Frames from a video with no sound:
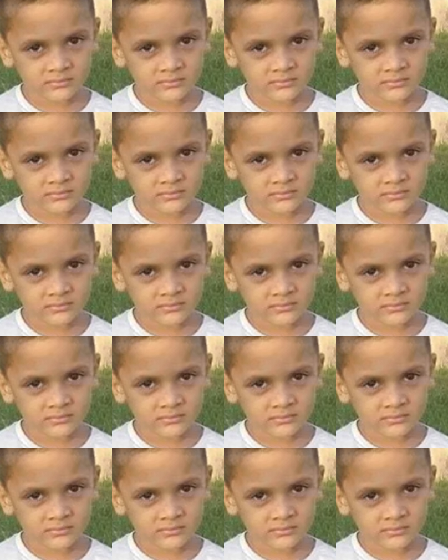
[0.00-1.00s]

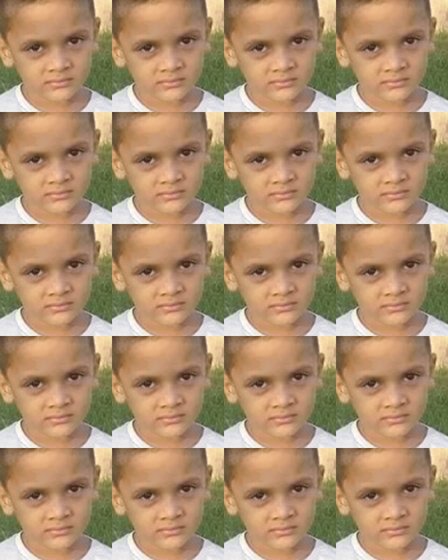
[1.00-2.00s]

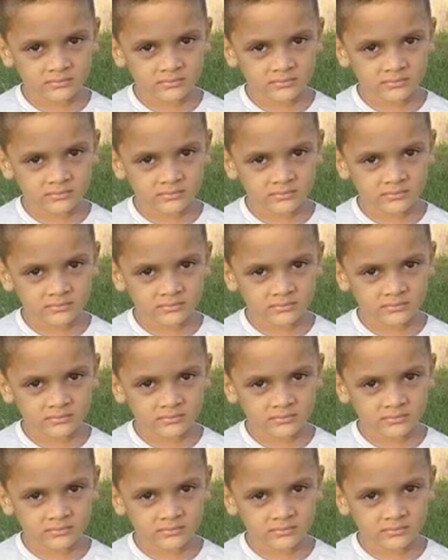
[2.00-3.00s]

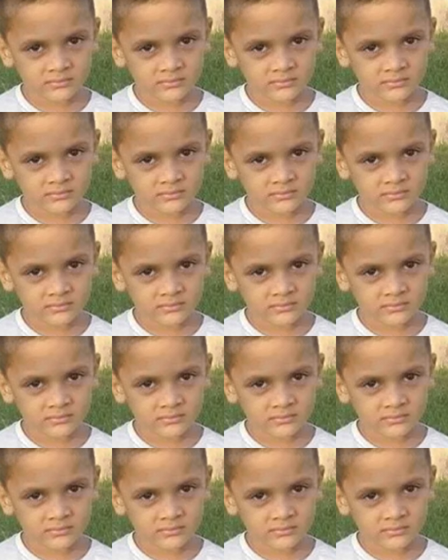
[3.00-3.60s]
(no lip movement)